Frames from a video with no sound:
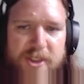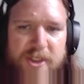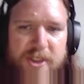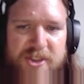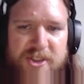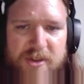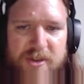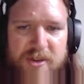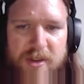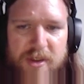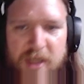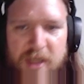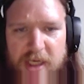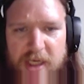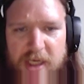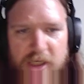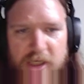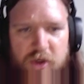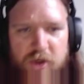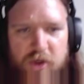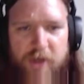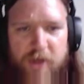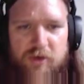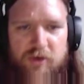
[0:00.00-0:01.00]
and
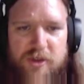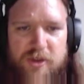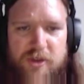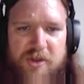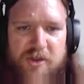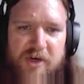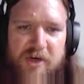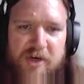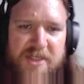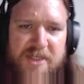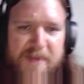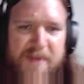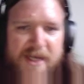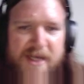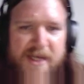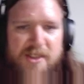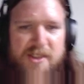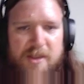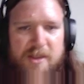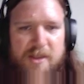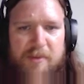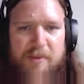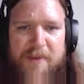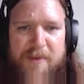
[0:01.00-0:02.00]
trade across the Reichspakt,
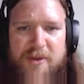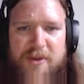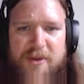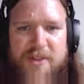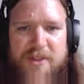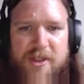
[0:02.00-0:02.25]
they propose that the